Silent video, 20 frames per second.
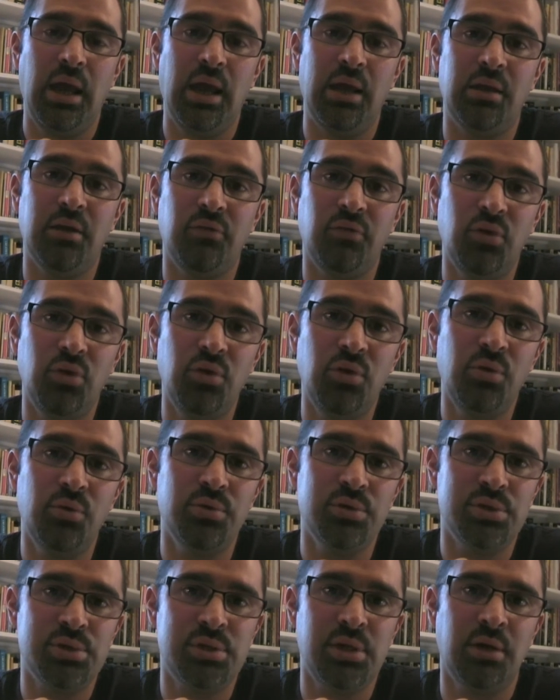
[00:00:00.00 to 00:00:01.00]
And if
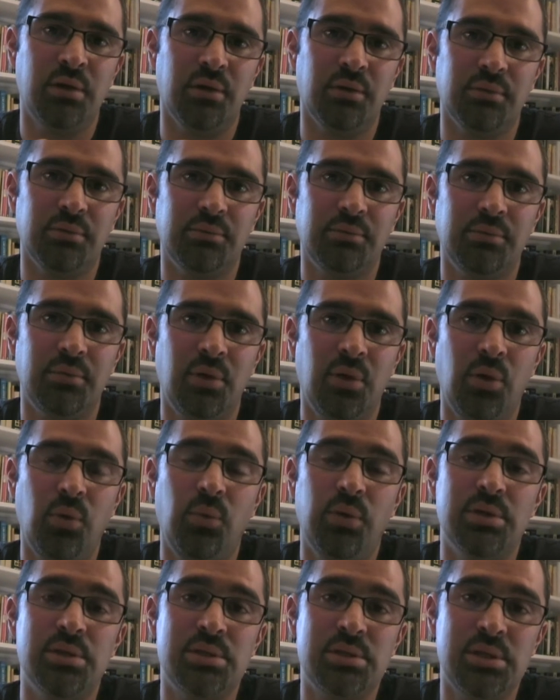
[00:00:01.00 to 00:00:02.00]
you, sinner,
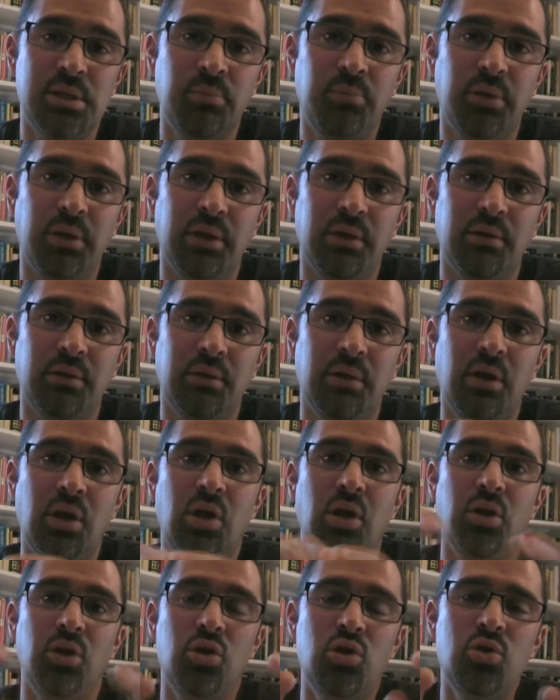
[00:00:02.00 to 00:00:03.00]
would simply,
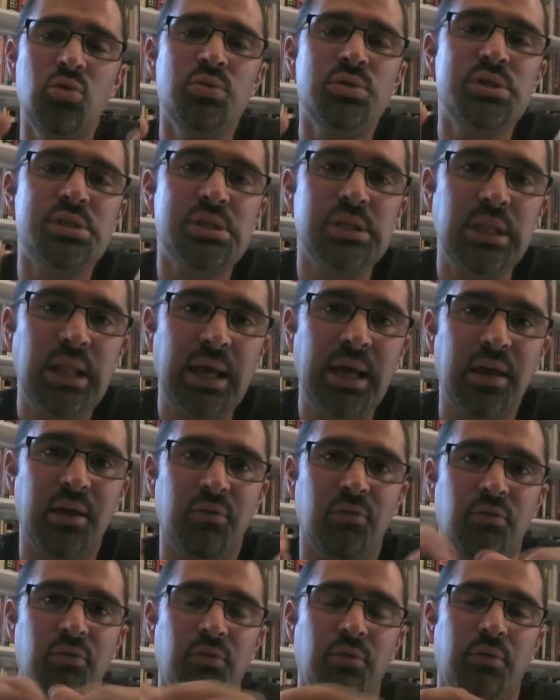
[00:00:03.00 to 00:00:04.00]
you
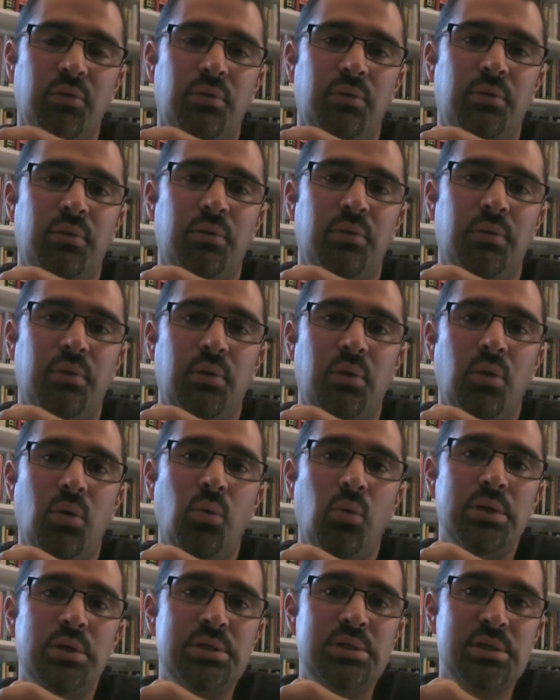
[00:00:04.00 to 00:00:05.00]
slave,
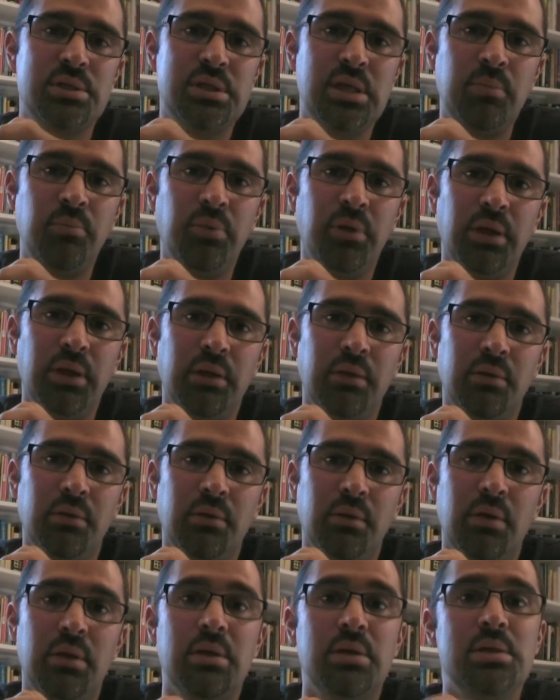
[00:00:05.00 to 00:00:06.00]
would simply
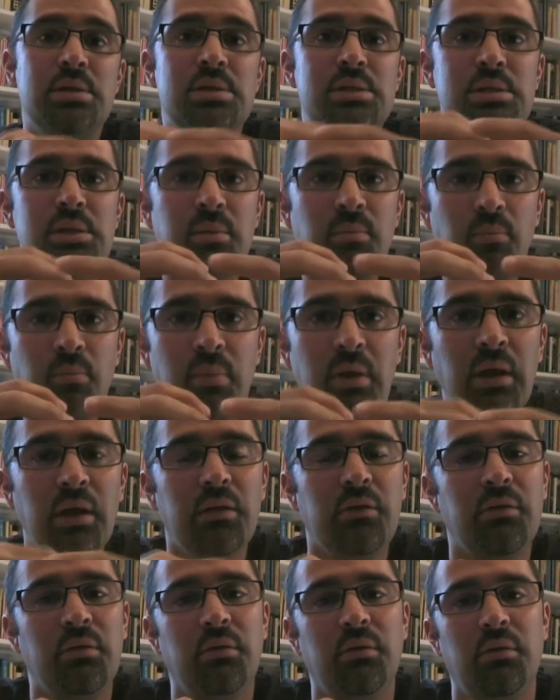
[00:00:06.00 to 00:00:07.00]

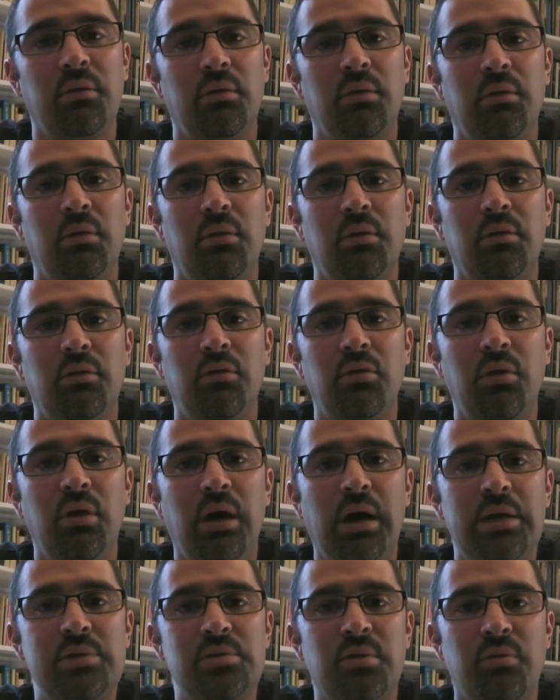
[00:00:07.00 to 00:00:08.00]
submit to
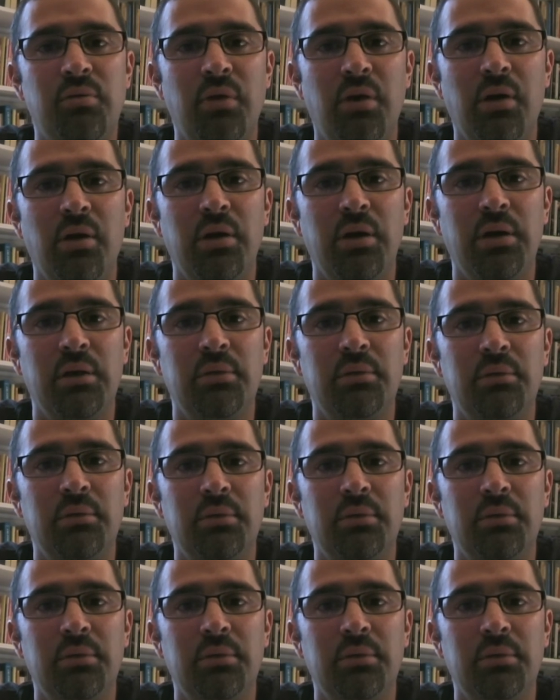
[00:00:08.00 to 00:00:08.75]
God's authority,